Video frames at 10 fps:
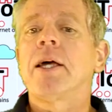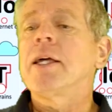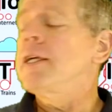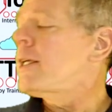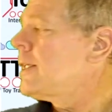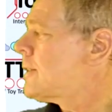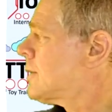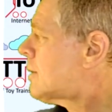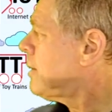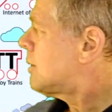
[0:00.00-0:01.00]
Here
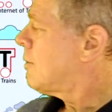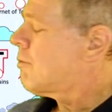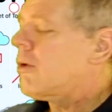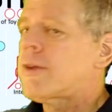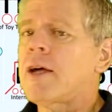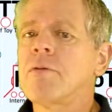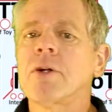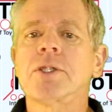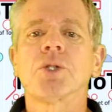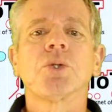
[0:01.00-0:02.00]
is what I
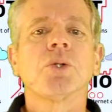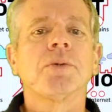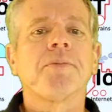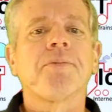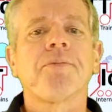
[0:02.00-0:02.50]
want to do.